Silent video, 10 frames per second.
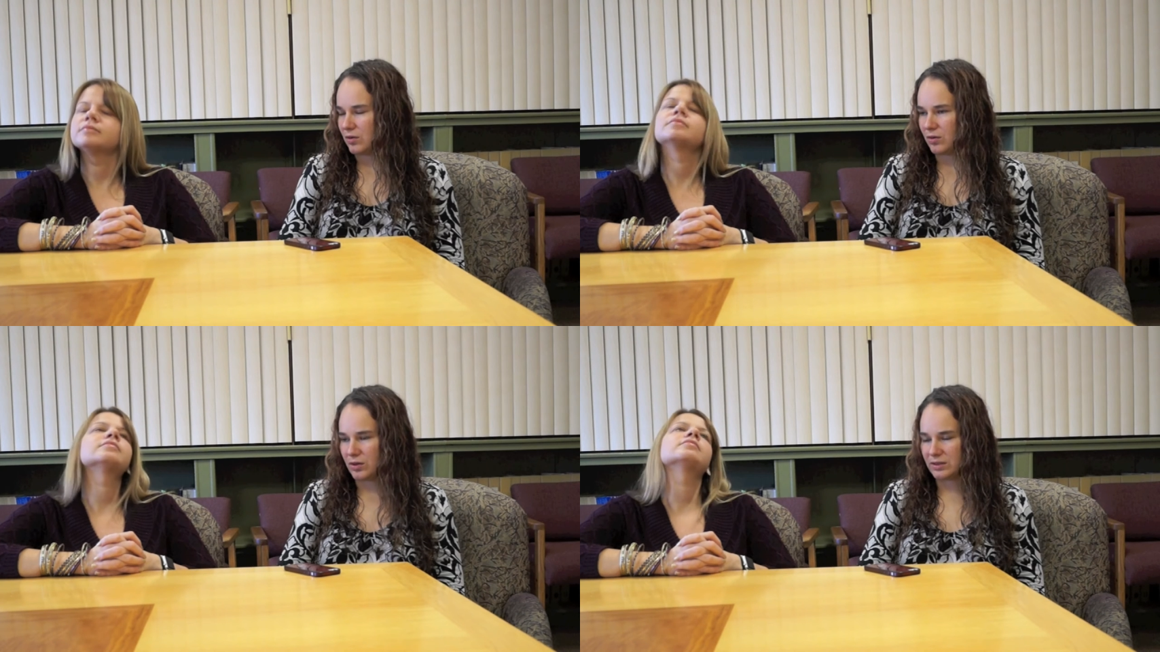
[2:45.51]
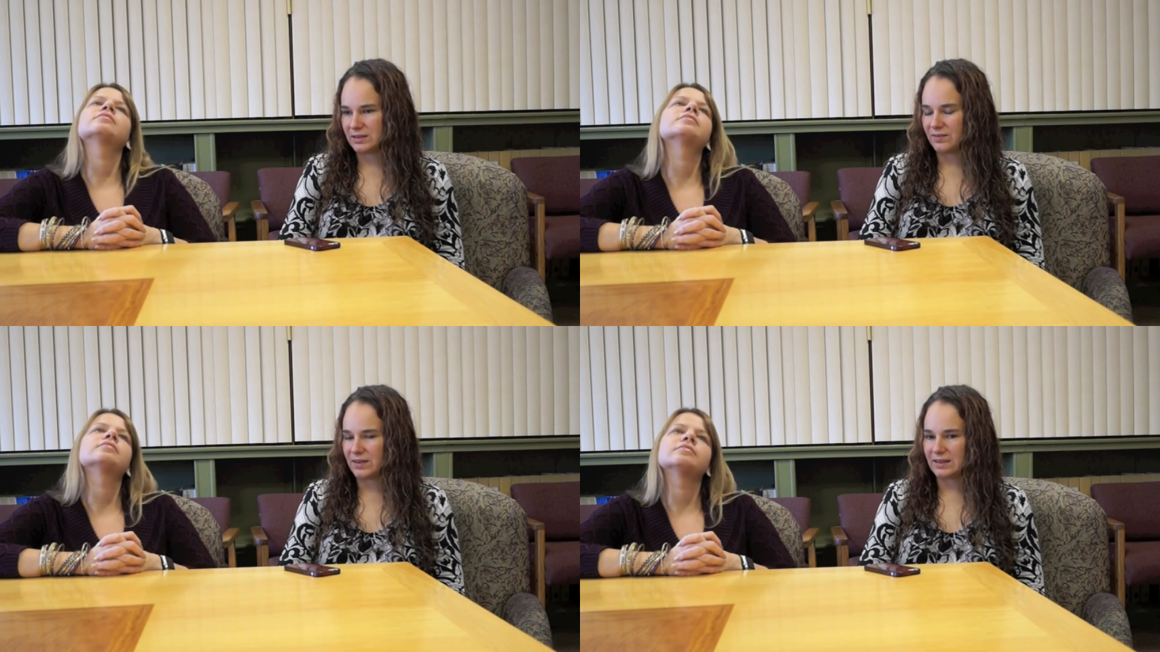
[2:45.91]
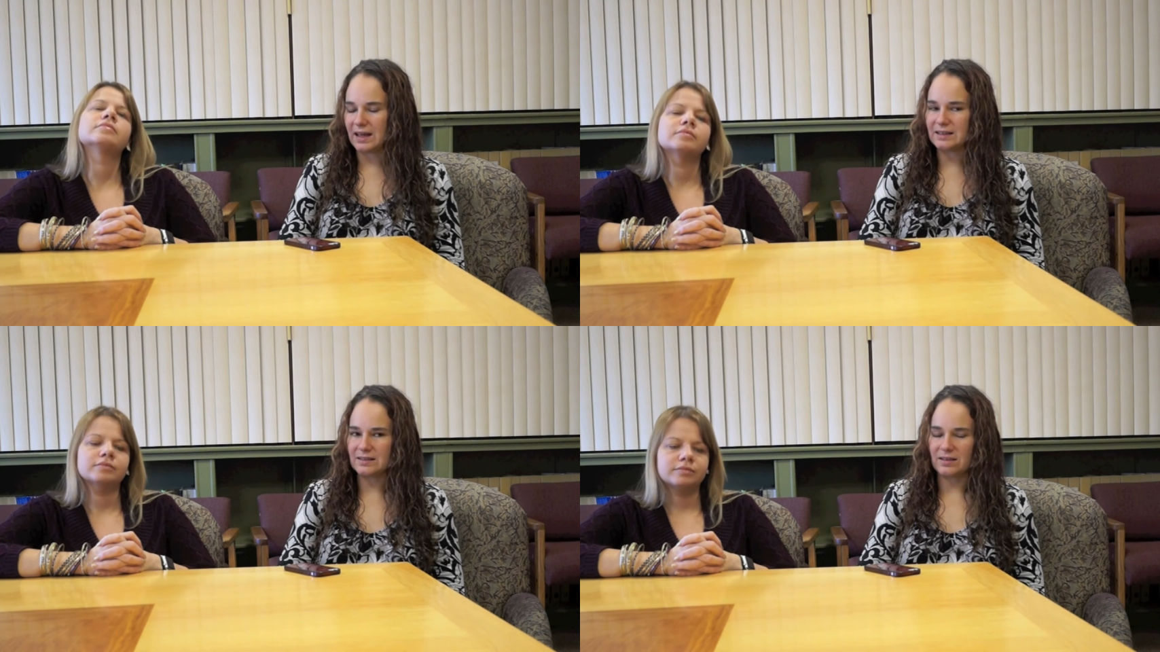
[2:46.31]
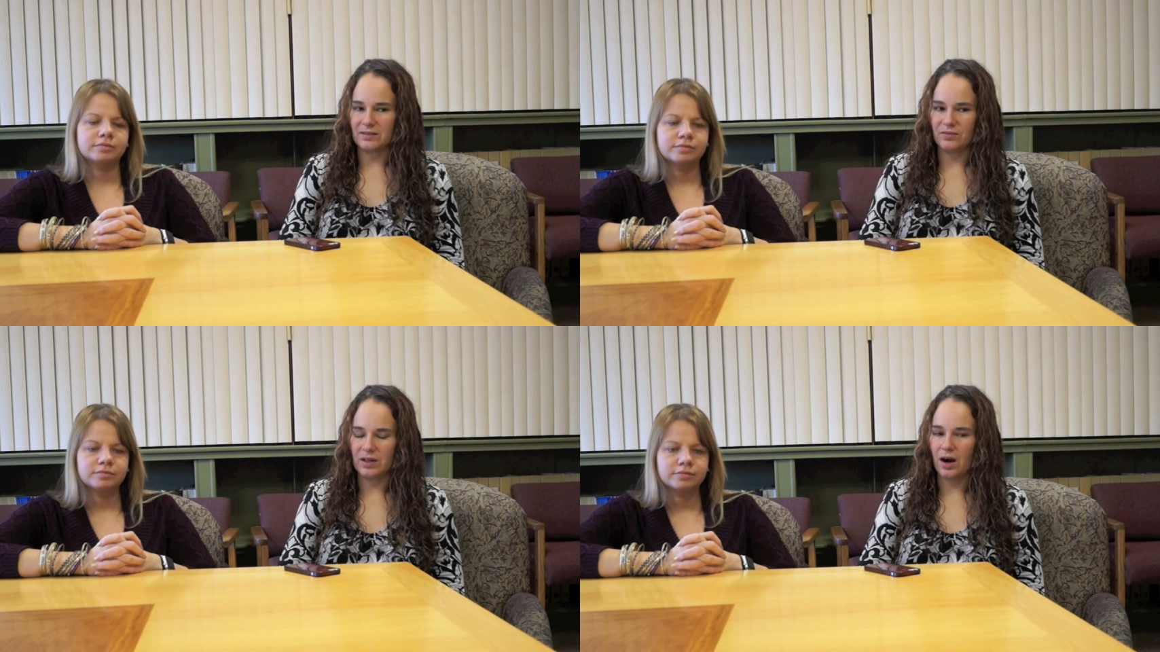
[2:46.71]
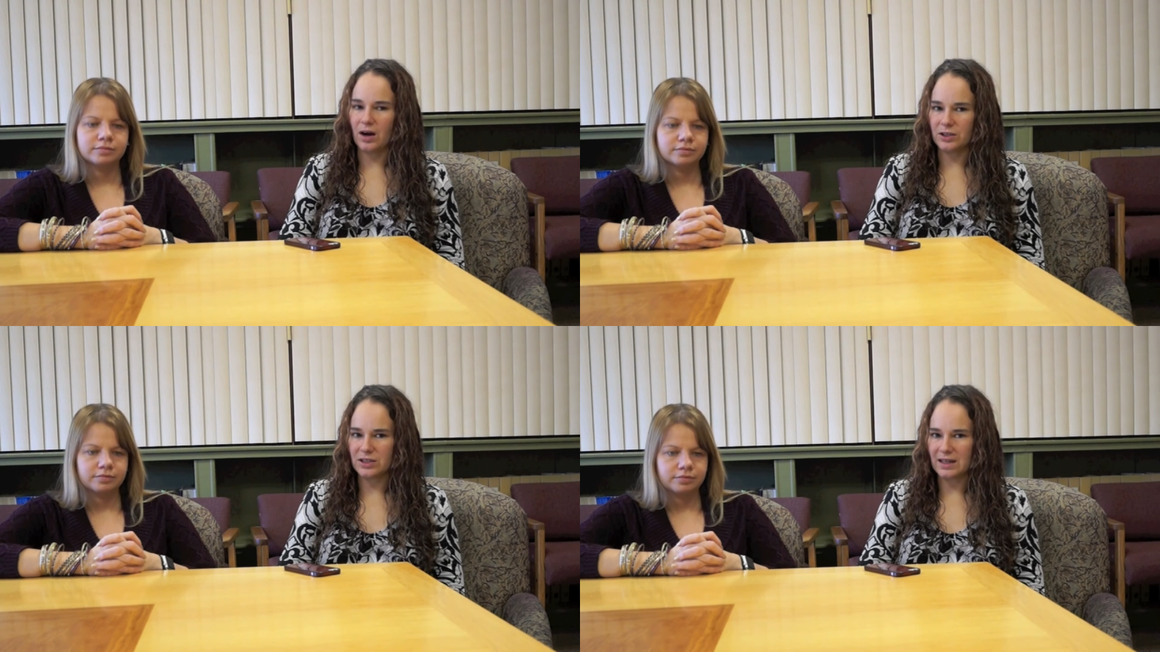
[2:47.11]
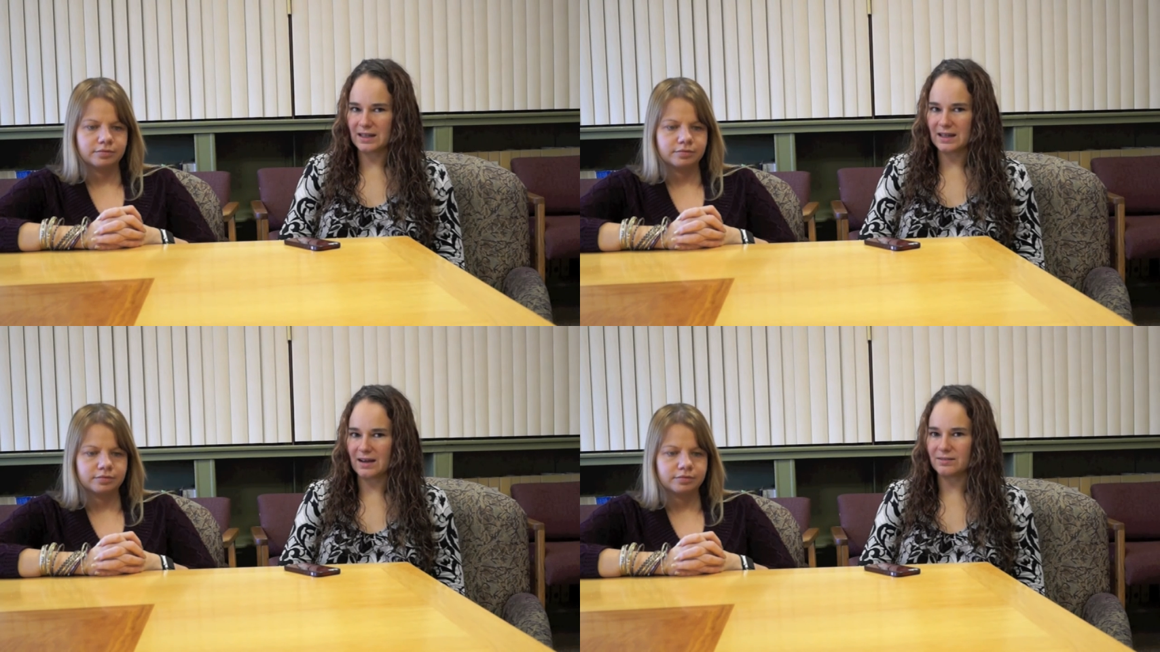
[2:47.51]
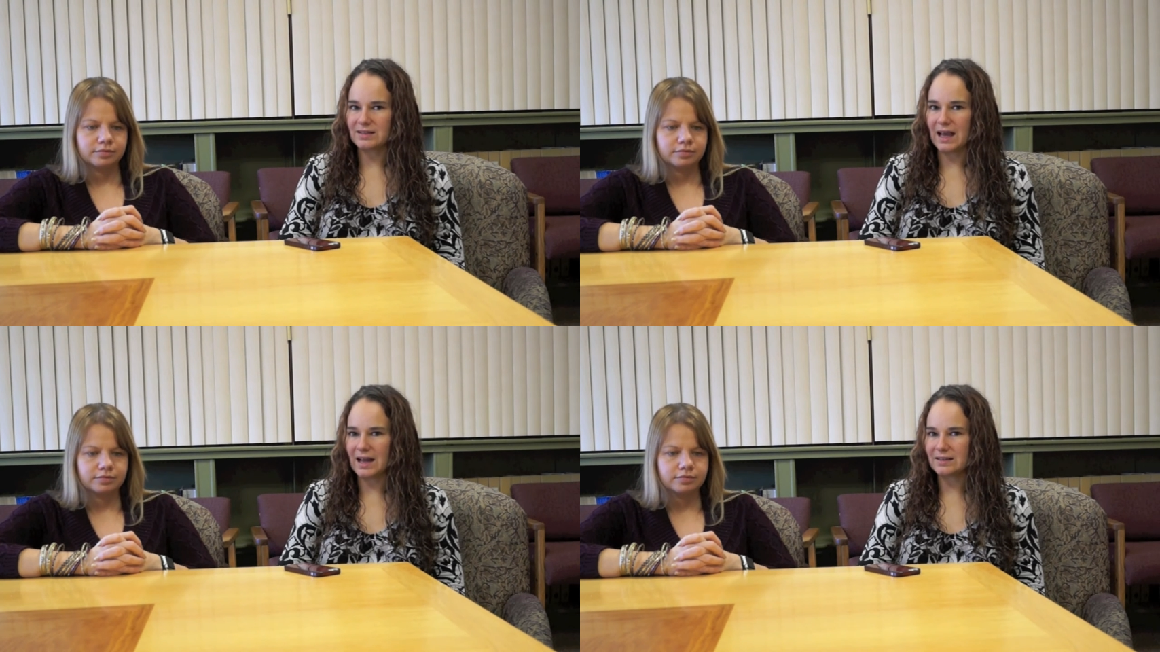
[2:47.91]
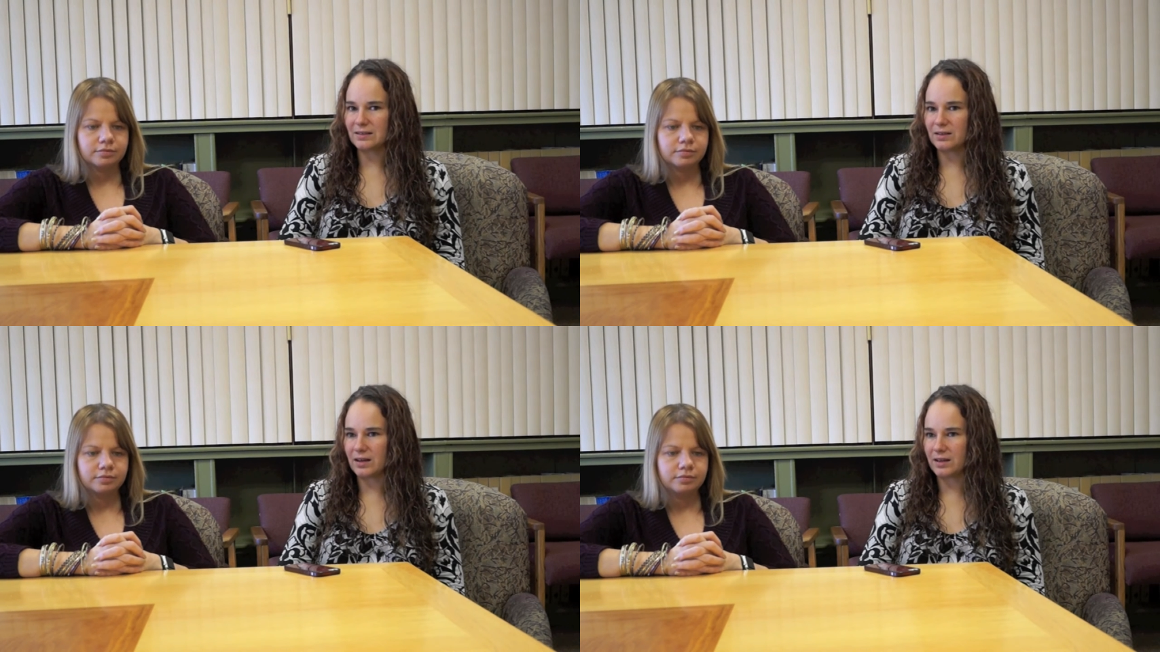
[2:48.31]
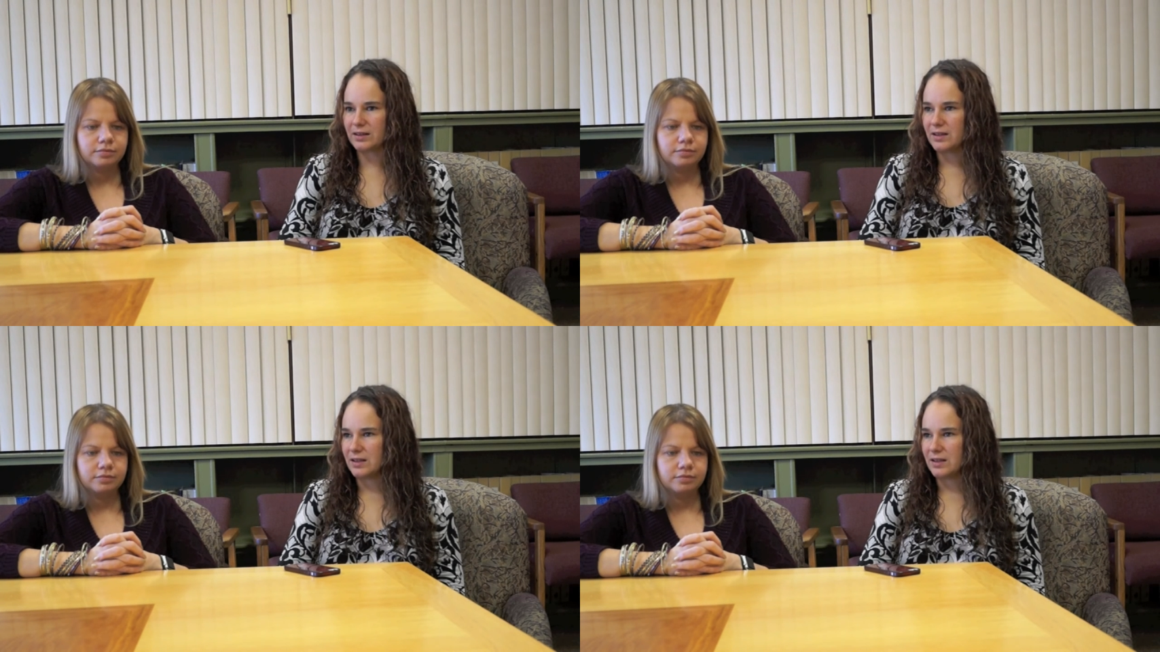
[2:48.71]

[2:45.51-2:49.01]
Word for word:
Speaker 1: or stuff like that. So like, if we are checking out tactile art,